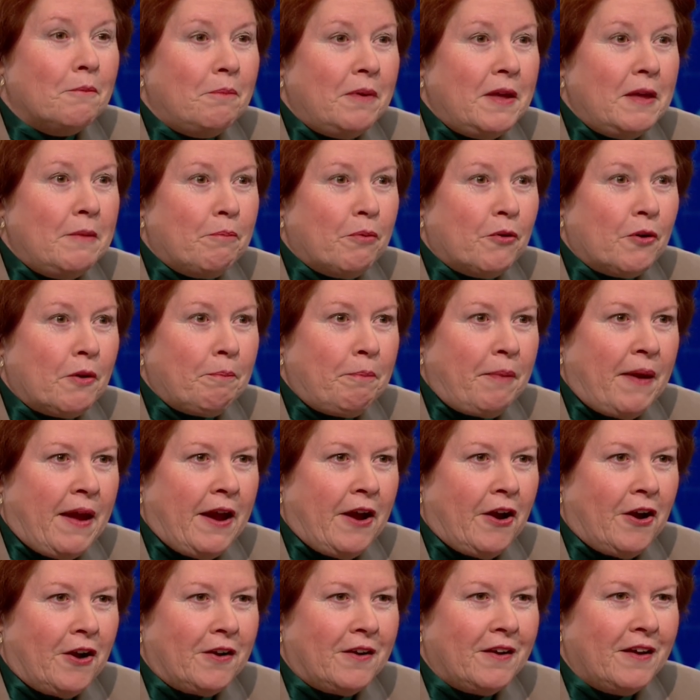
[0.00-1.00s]
Be oh,
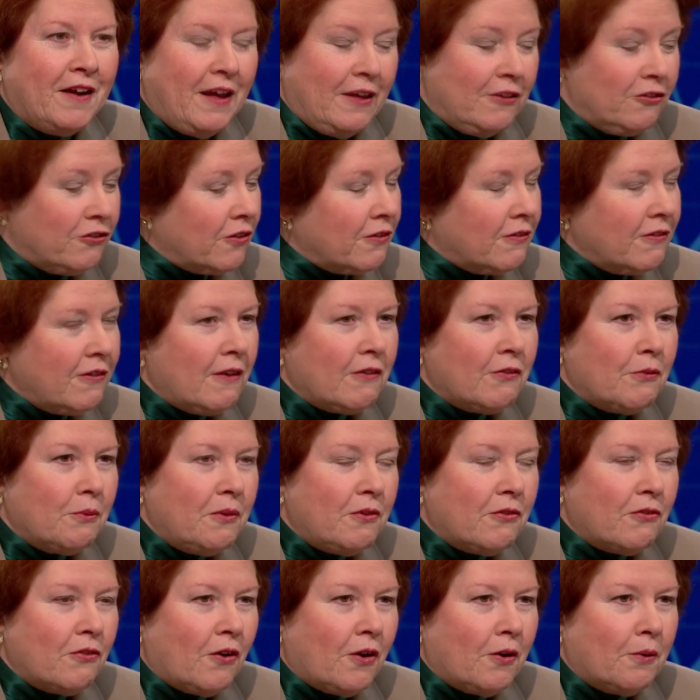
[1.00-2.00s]
prepared. Oh Just as
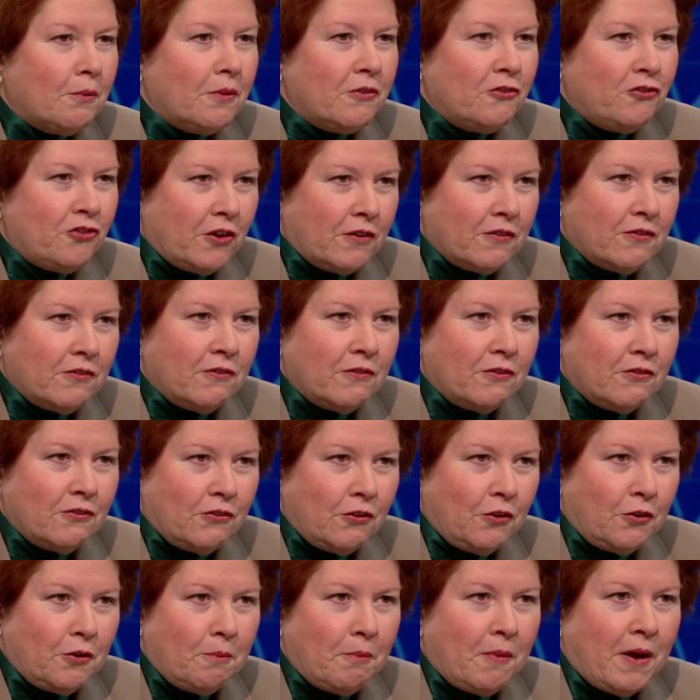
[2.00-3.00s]
we saw with Justice
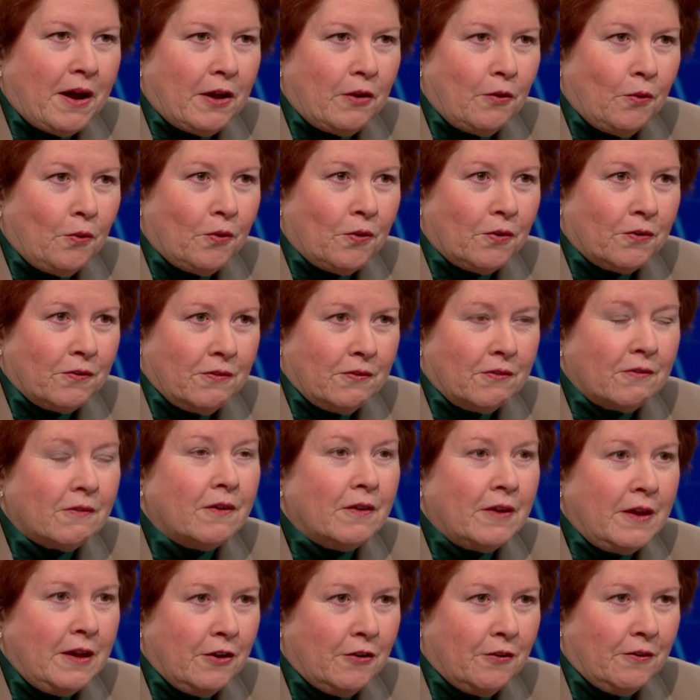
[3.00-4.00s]
Sotomayor's
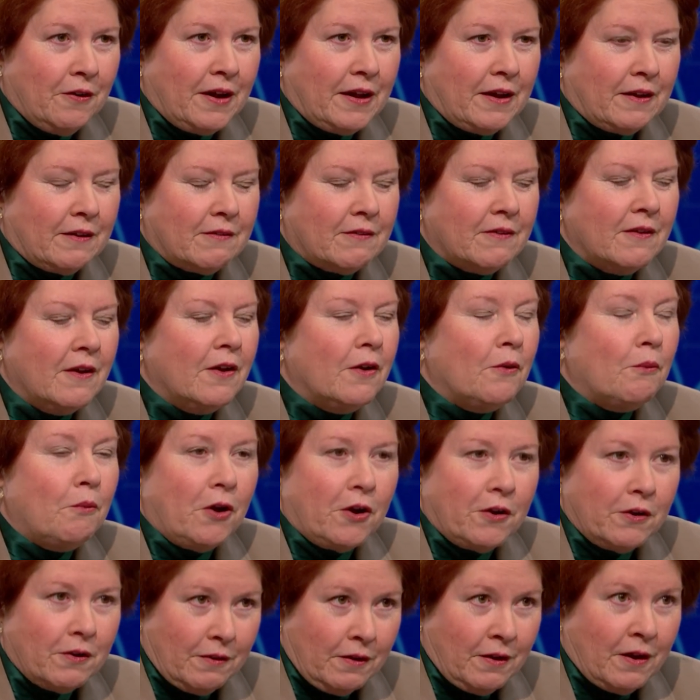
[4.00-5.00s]
hearings,
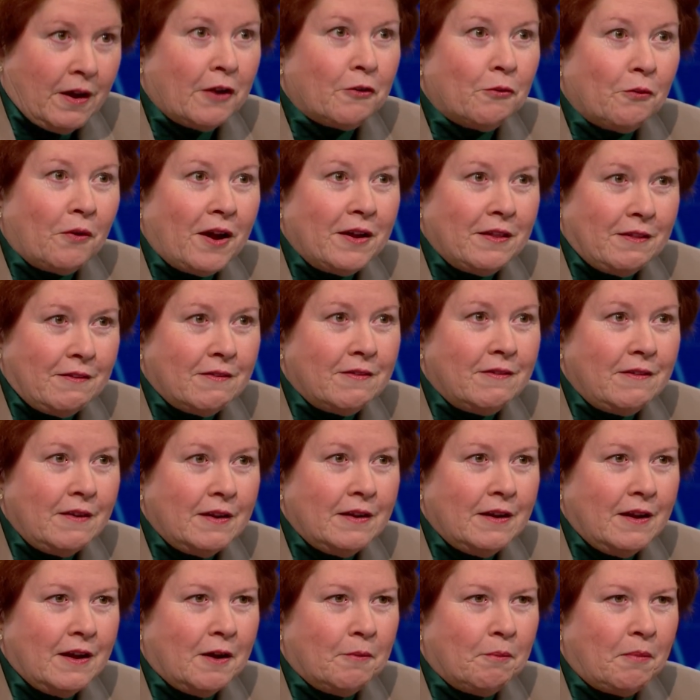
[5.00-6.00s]
where gun rights
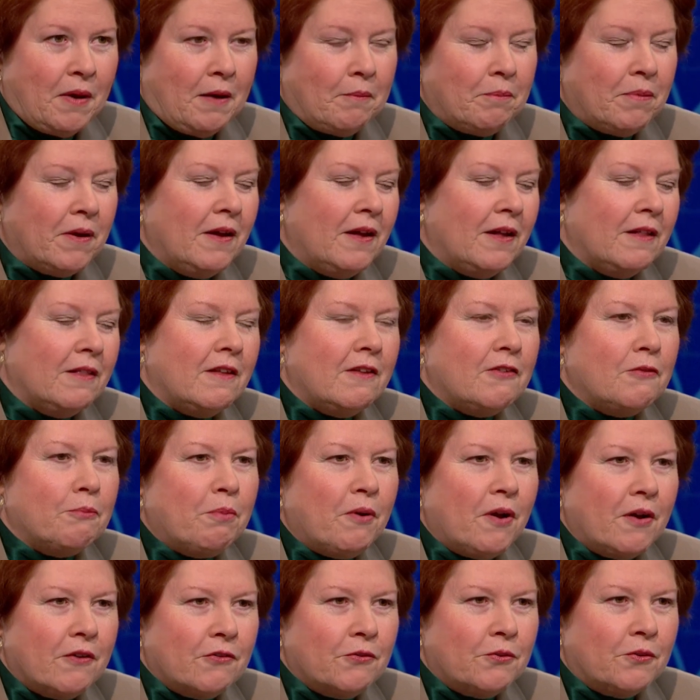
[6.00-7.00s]
did come up, this
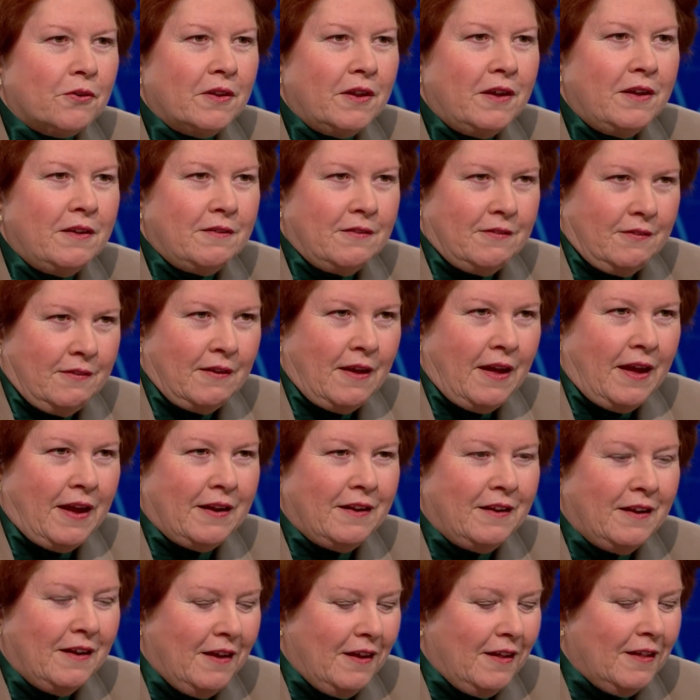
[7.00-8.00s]
press release
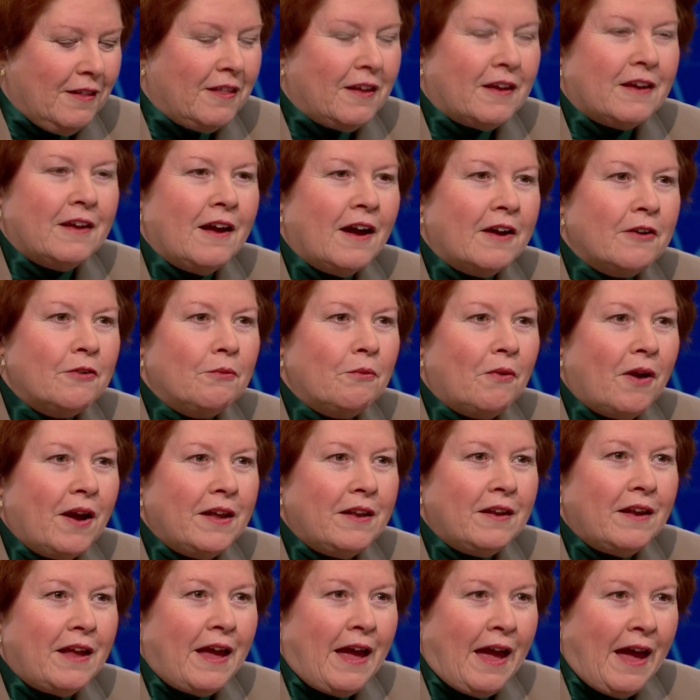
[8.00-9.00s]
said that gun
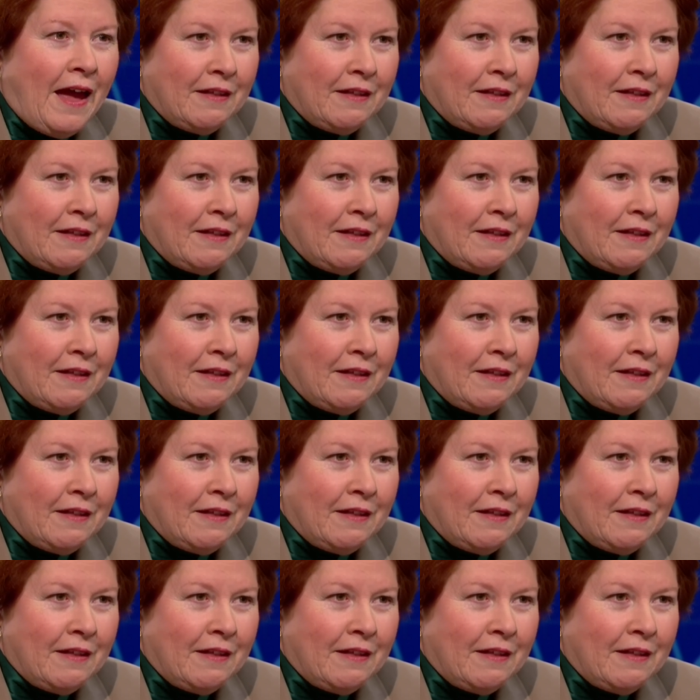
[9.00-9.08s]
right